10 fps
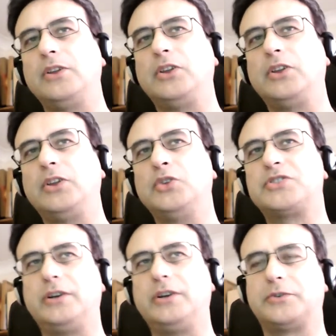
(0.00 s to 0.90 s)
you
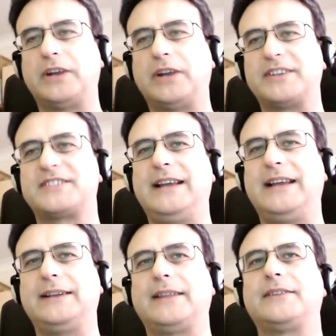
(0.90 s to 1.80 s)
start
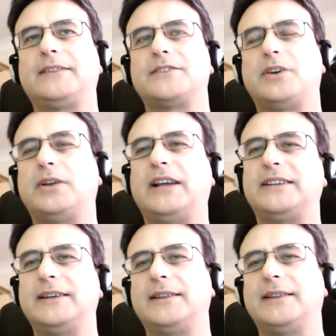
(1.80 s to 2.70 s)
understanding that this whole
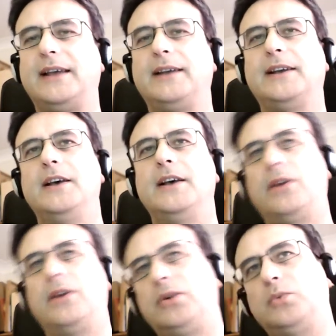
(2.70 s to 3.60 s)
idea that
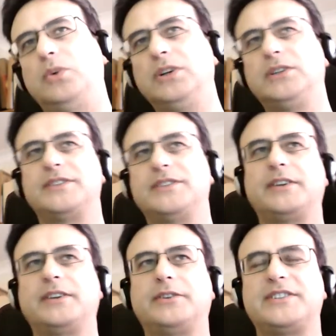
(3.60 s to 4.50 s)
the whole world is
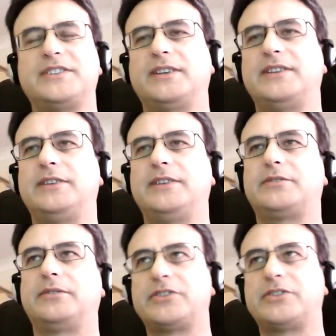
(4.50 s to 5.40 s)
increasing,
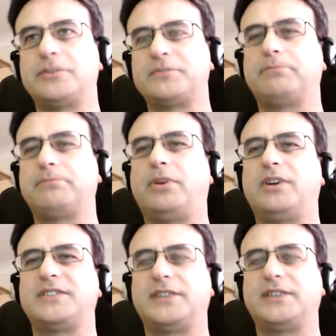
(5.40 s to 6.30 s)
etc. The ships that
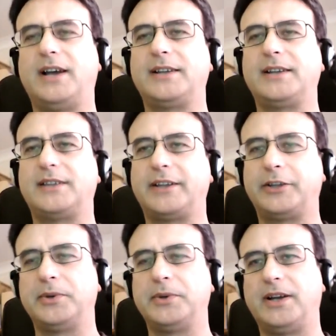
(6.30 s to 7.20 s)
pass in the night, like
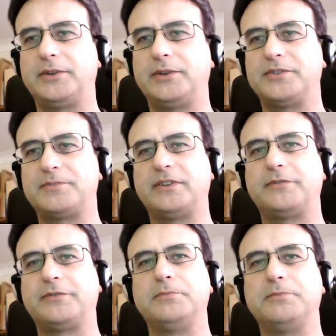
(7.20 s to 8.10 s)
you and I, who
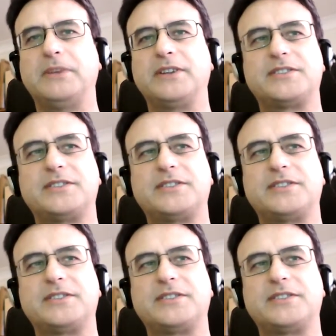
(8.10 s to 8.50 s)
spend a few minutes